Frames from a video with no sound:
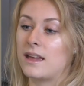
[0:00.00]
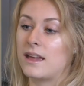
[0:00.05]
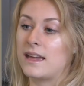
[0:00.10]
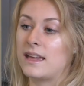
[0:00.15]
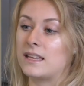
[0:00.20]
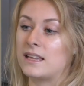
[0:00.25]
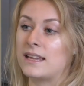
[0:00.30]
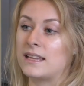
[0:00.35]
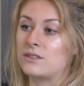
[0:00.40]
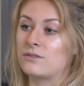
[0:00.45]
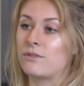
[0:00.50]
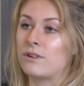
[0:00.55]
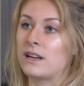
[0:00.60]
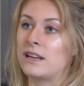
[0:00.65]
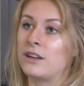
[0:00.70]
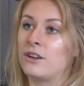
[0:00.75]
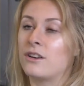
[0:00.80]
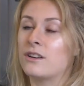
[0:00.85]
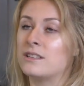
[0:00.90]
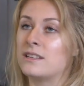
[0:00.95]
it is
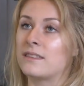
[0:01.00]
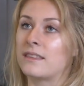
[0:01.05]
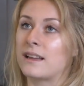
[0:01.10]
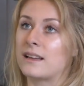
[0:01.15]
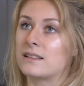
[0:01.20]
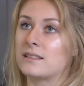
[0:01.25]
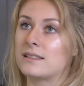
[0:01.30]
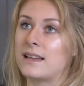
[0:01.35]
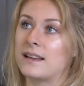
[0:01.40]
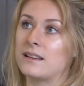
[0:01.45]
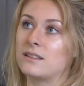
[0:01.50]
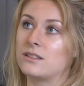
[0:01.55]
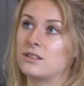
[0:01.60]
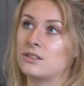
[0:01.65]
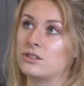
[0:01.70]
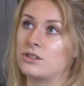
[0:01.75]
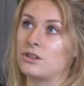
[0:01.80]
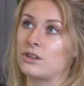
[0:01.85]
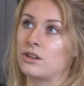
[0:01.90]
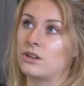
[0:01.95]
really good in that sense,
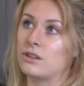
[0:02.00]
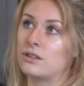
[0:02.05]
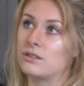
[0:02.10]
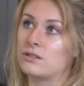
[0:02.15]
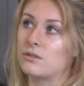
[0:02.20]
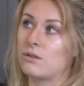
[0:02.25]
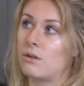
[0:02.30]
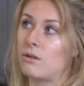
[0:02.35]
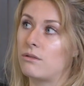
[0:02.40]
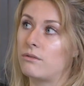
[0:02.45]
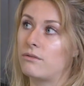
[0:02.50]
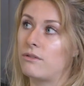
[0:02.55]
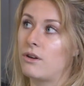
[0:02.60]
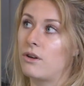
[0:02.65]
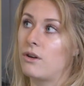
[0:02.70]
as you can sort of